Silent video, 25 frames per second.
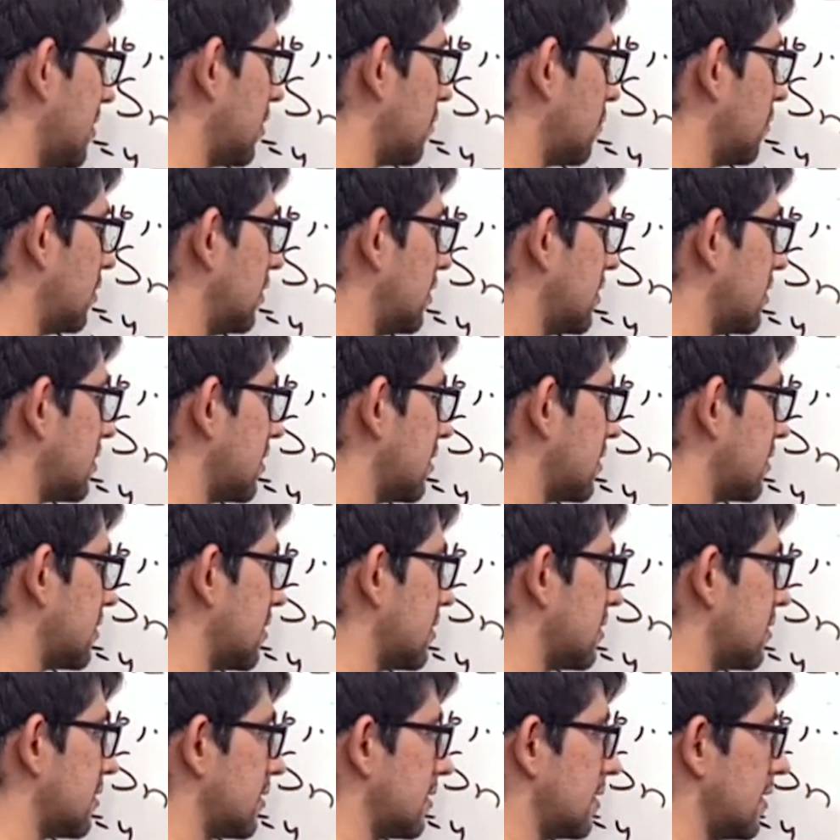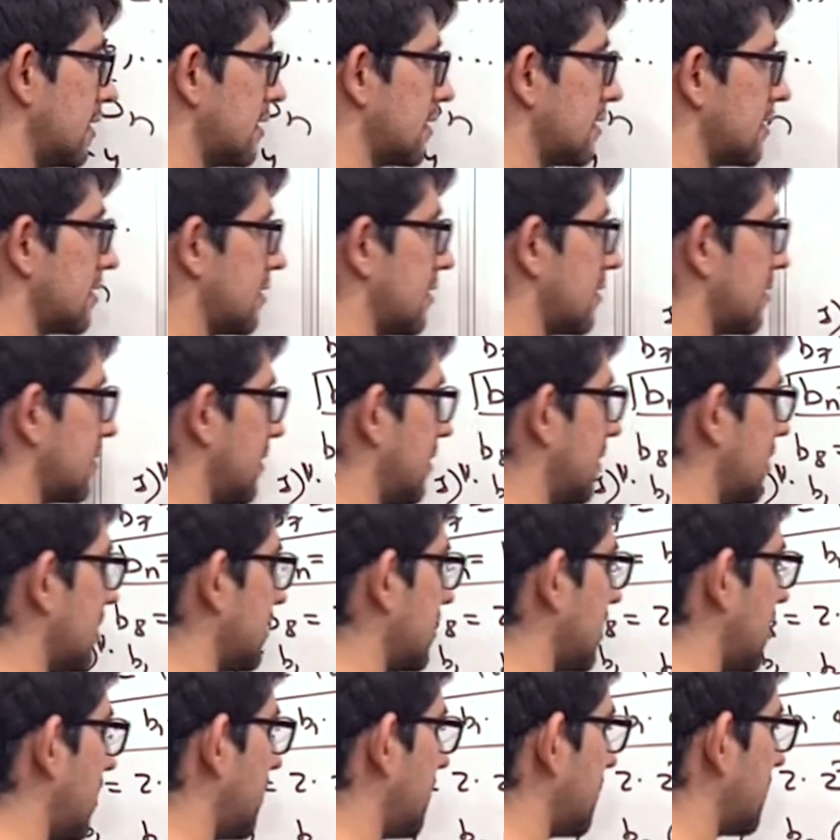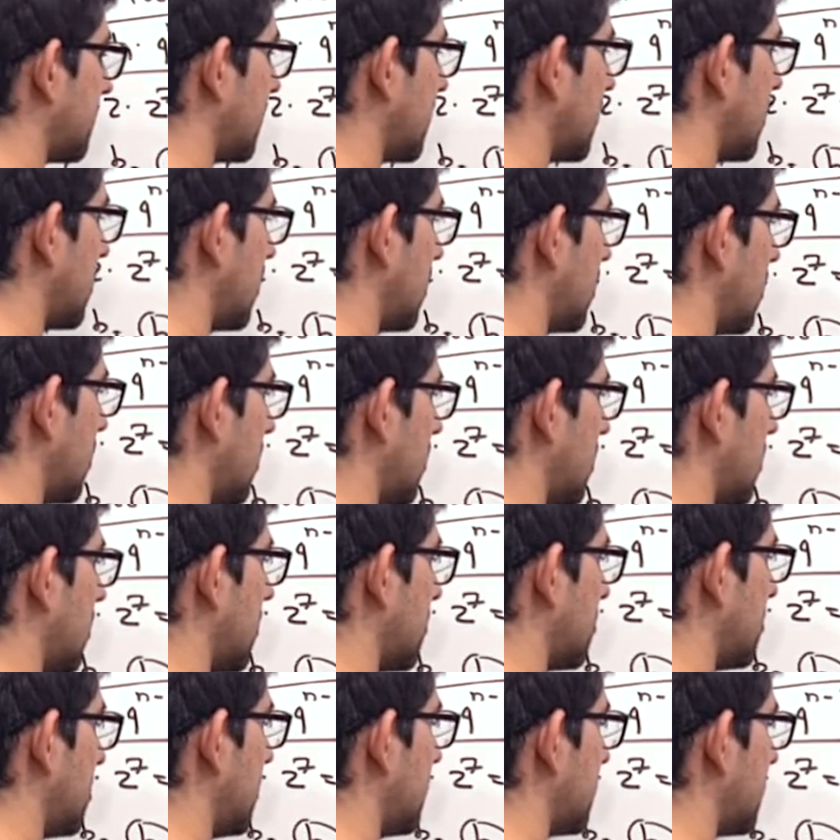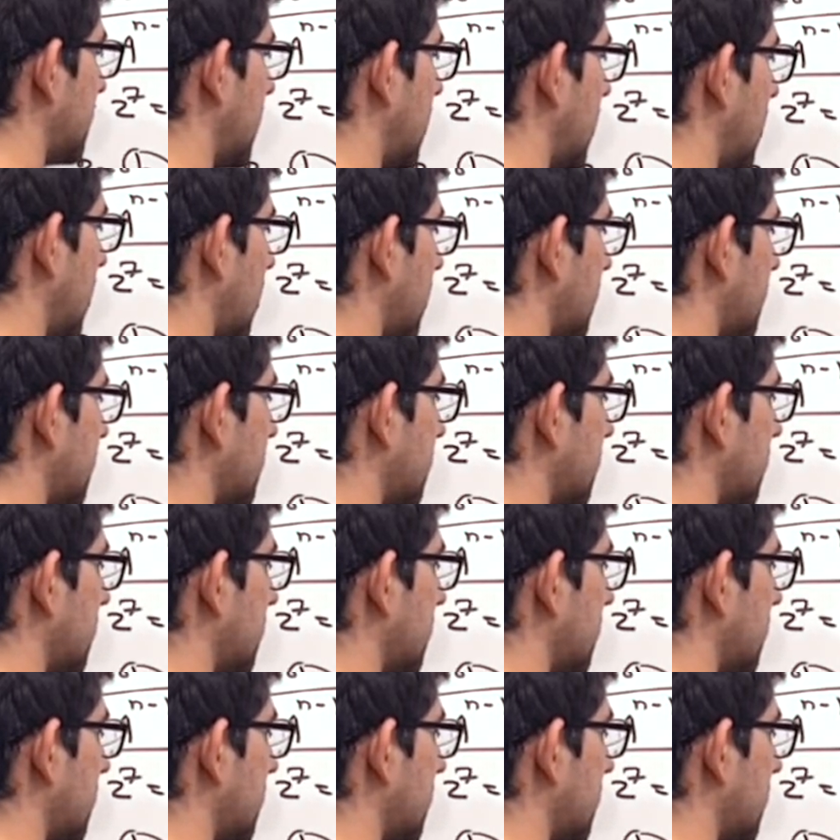equal distances. Let's have b5,